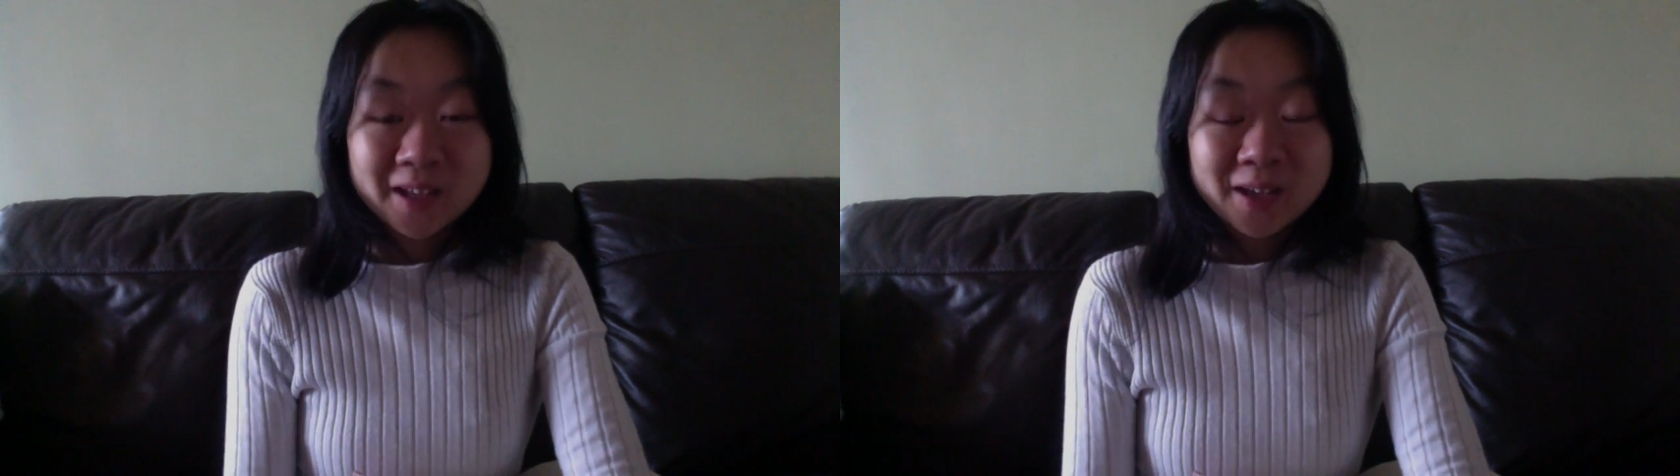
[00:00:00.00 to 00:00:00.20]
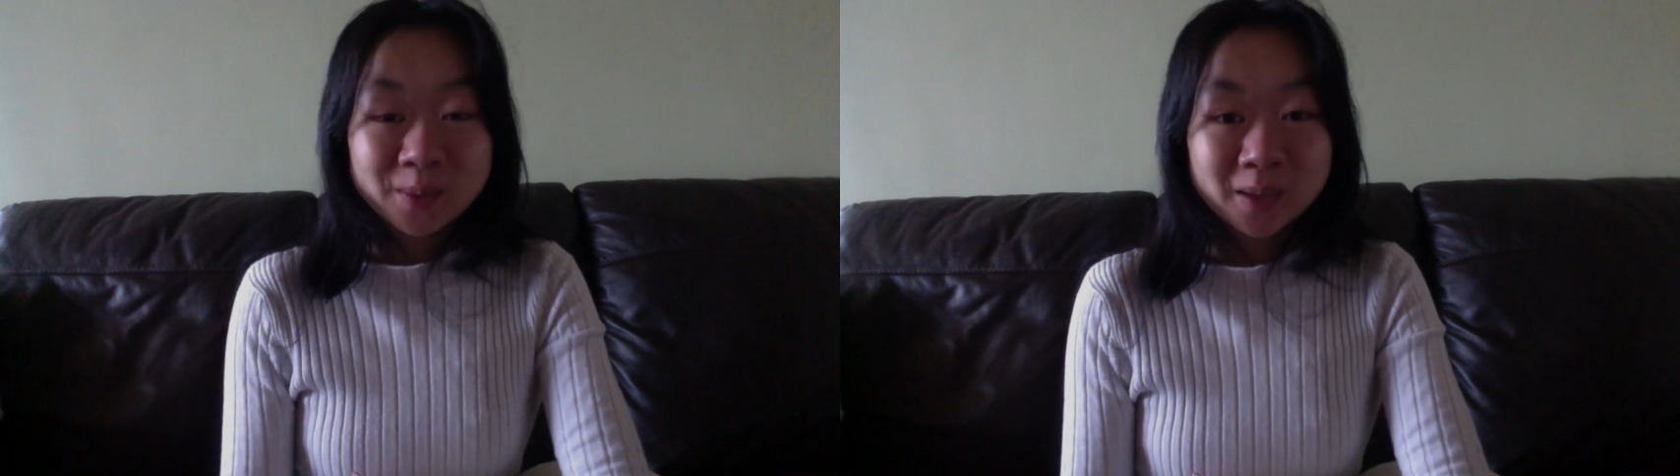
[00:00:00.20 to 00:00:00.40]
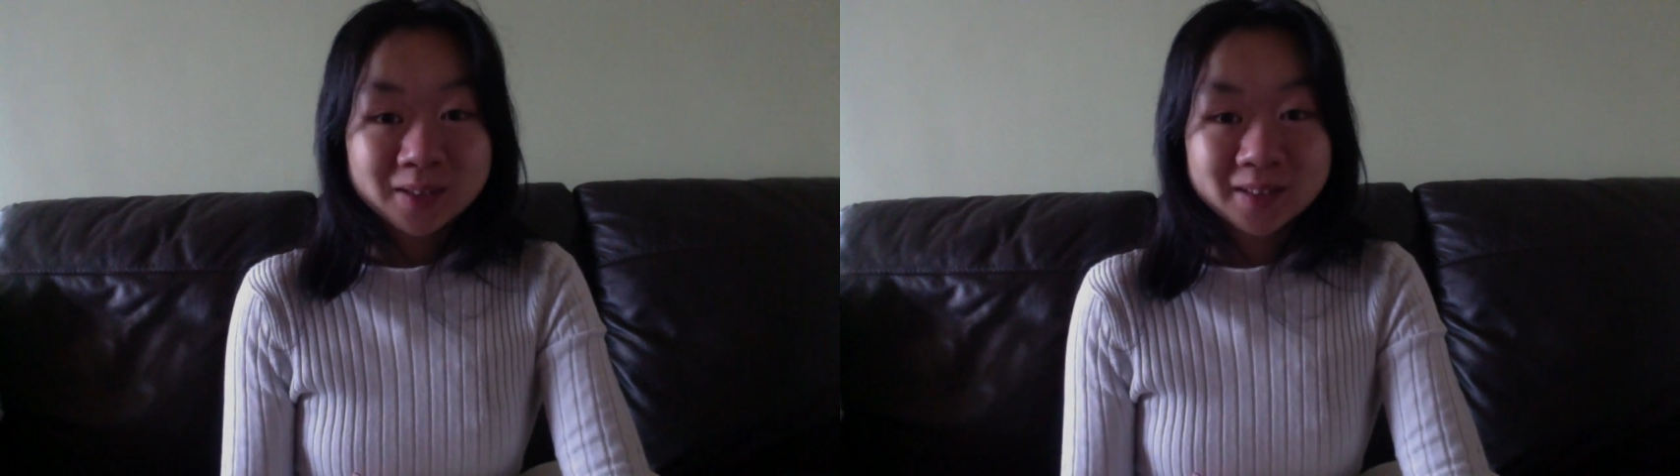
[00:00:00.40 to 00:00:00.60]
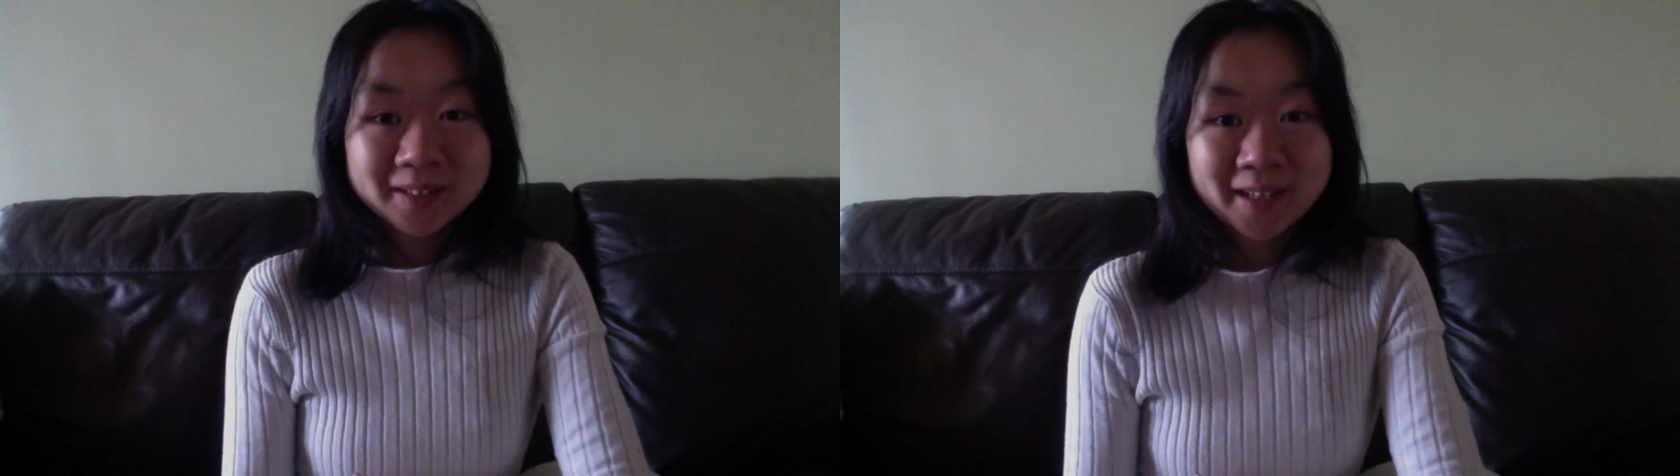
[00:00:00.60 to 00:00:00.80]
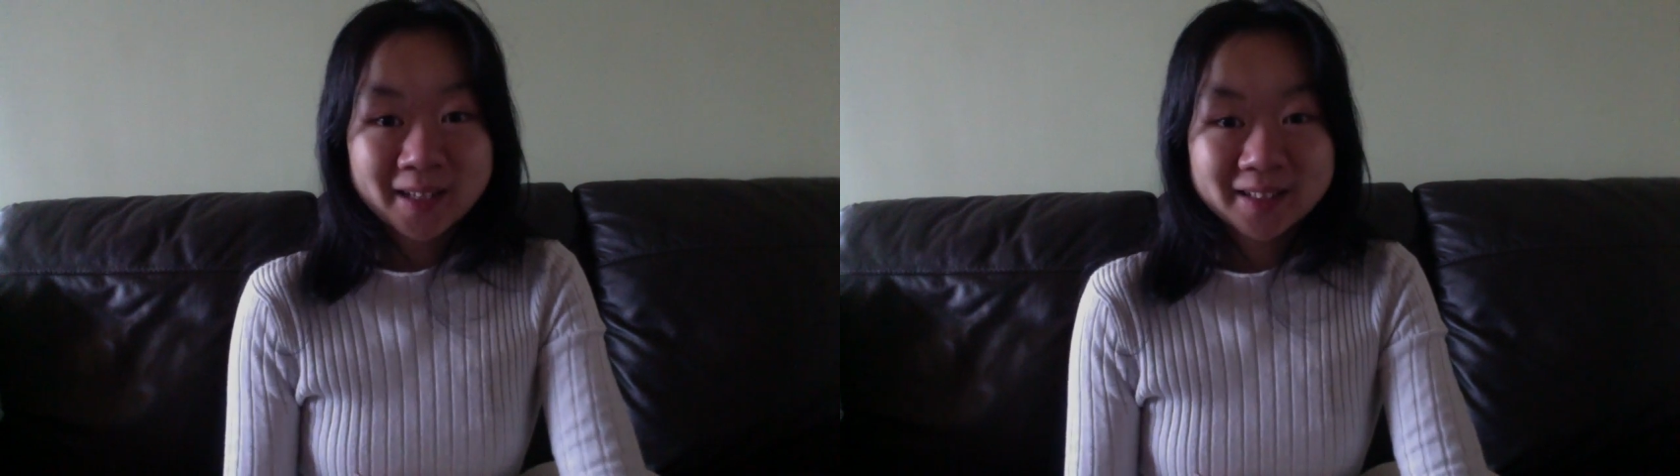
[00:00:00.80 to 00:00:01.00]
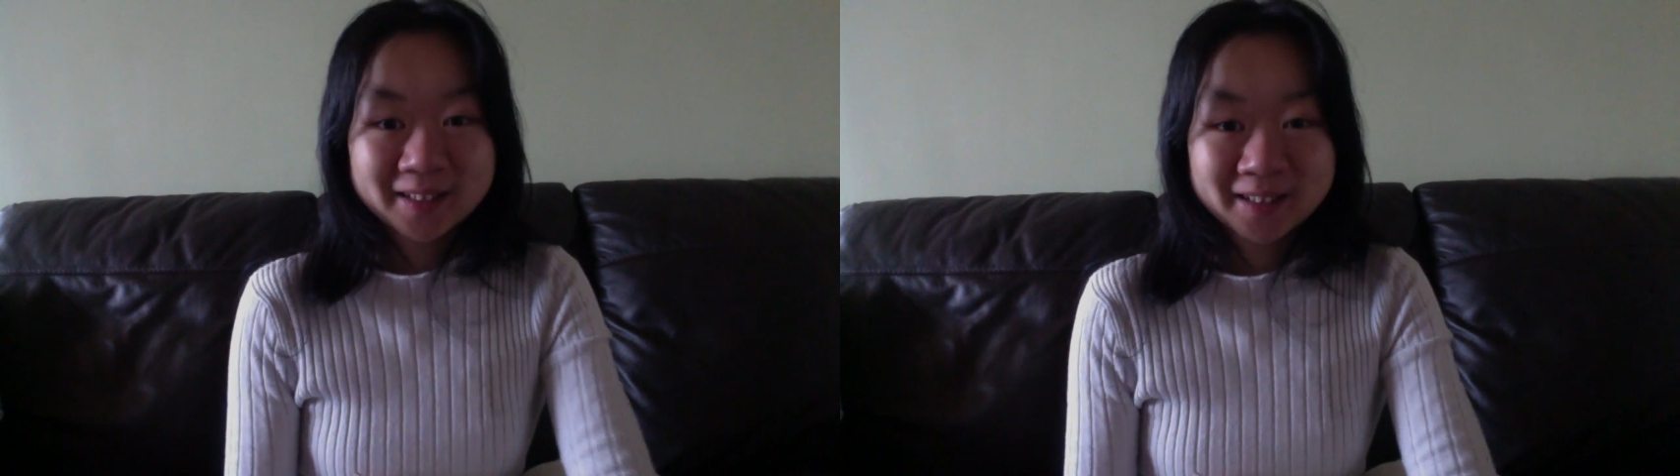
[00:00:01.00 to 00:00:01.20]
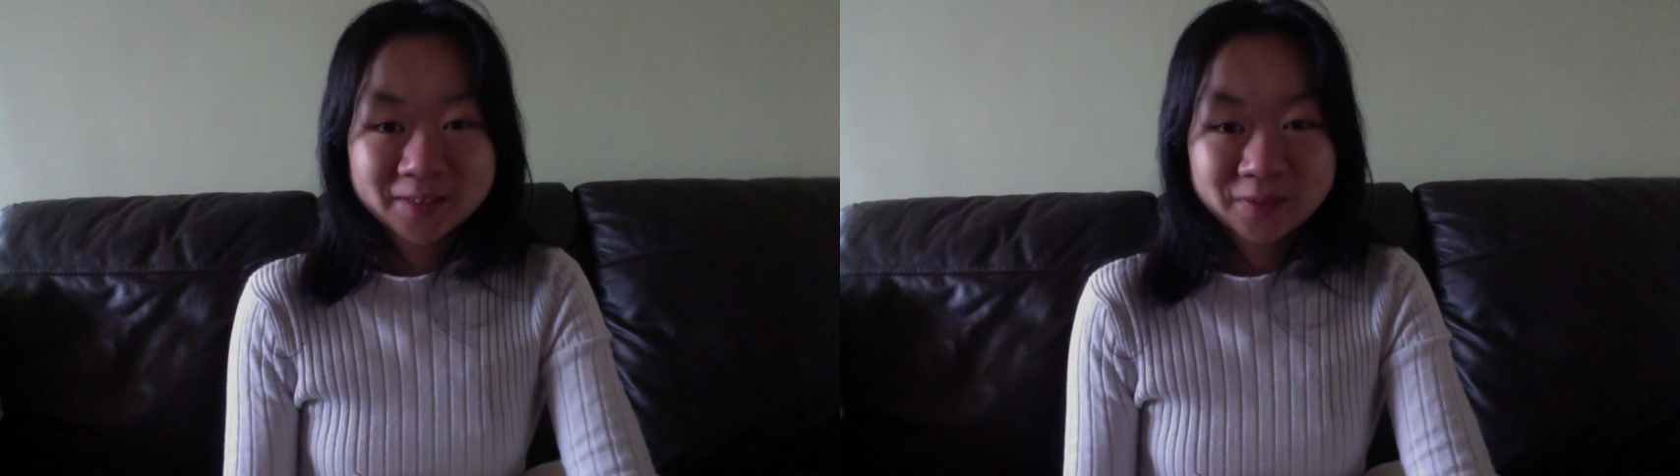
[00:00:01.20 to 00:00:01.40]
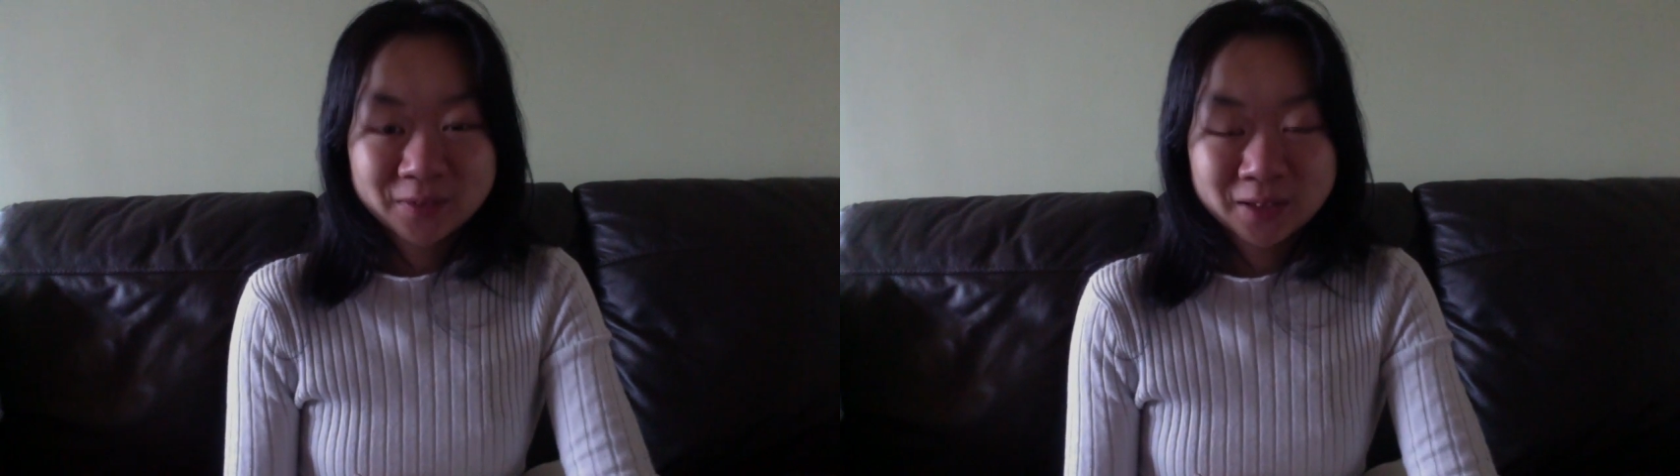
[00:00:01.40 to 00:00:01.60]
well that's it
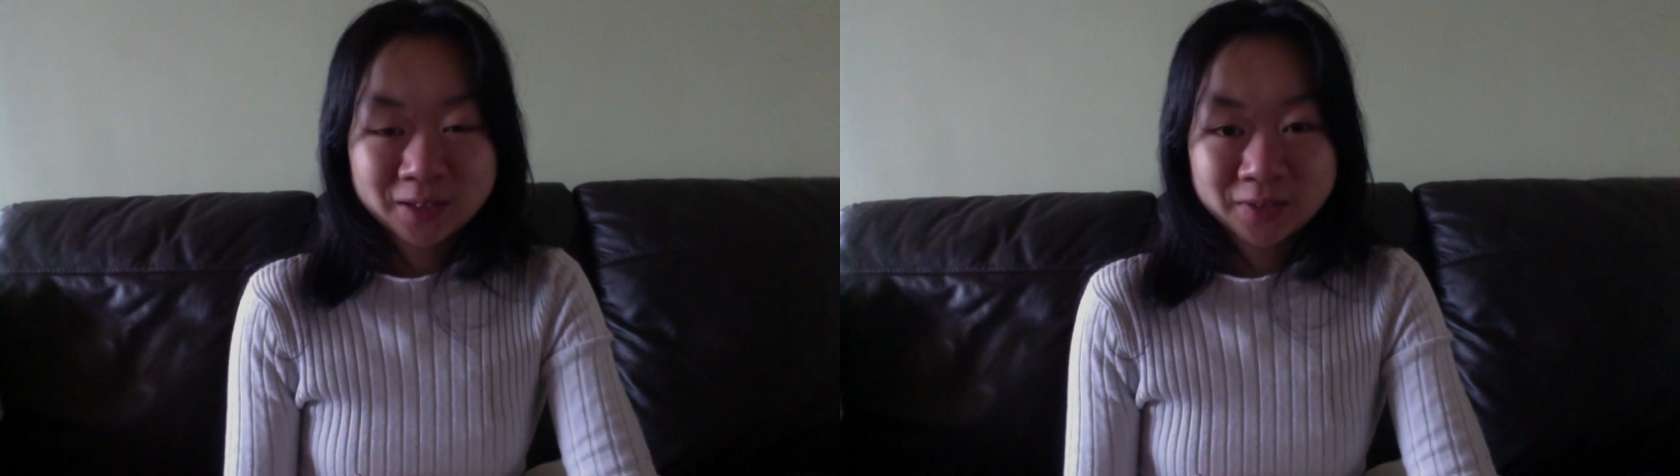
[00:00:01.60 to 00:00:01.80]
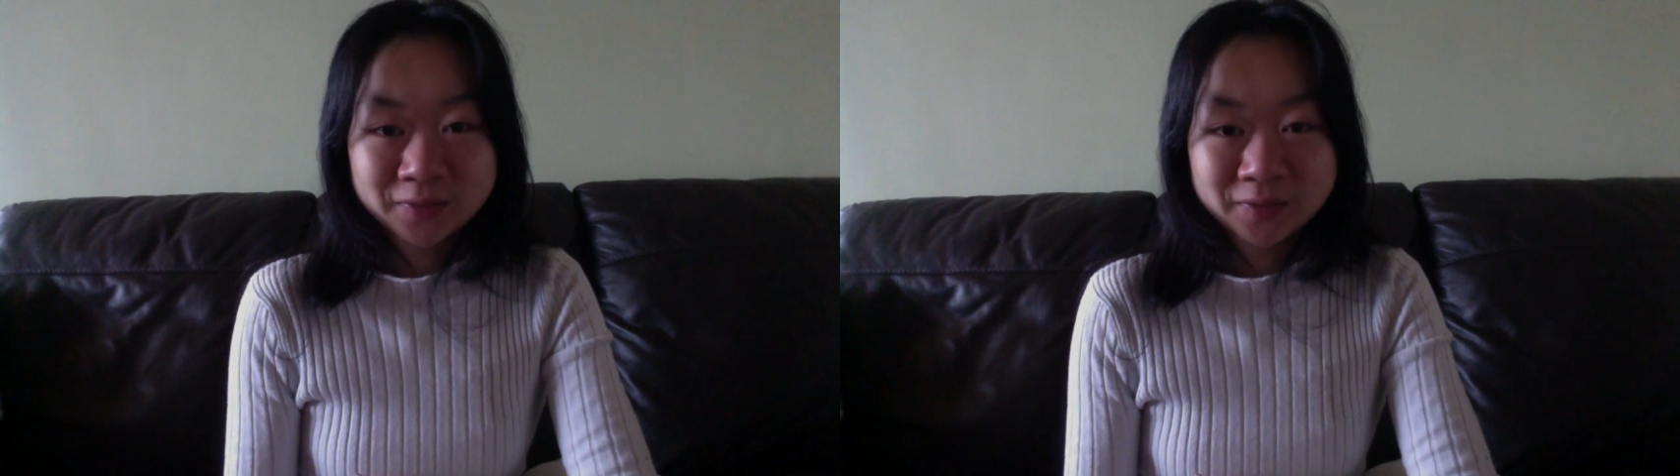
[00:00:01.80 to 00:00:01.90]
for another